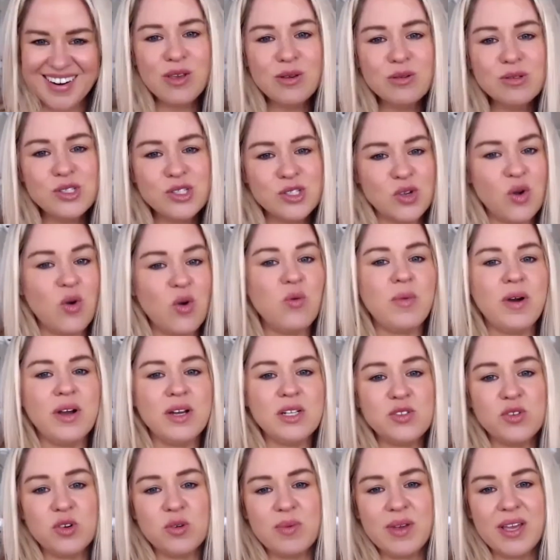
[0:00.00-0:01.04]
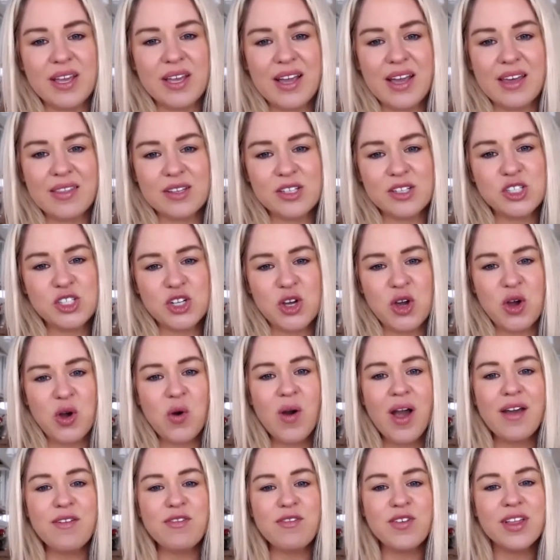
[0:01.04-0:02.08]
so much for being on the show.
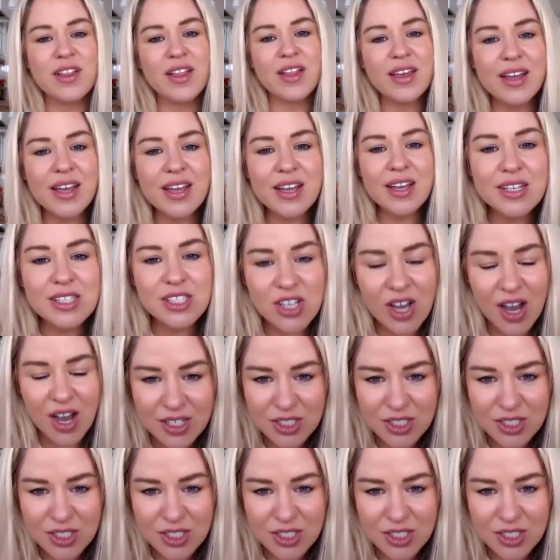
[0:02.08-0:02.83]
I feel like I could talk